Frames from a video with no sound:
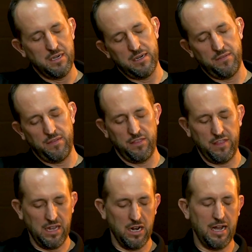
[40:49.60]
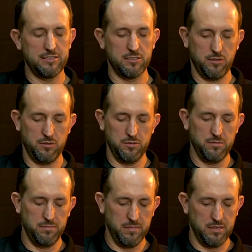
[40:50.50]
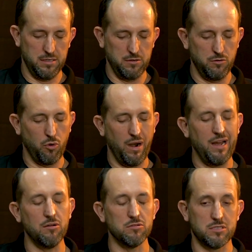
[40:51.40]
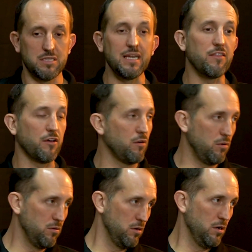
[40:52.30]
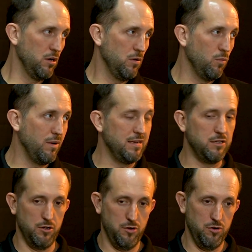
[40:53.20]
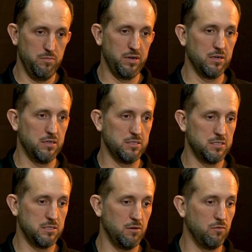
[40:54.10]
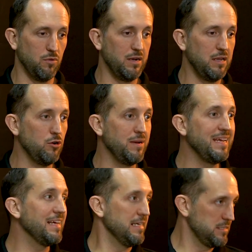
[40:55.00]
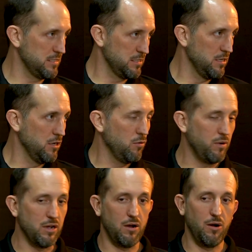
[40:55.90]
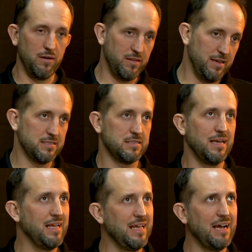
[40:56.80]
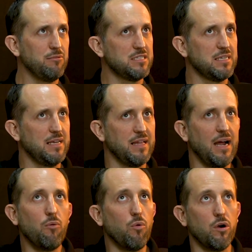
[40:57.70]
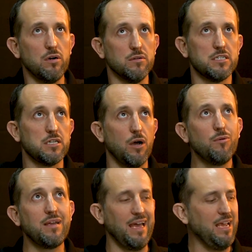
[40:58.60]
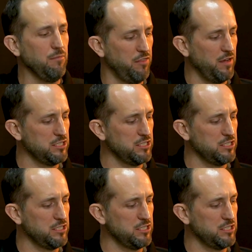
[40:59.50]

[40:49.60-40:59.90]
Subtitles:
the theological grounds the ethical. We do because of who He is. We are this. And I would say that our world is okay with us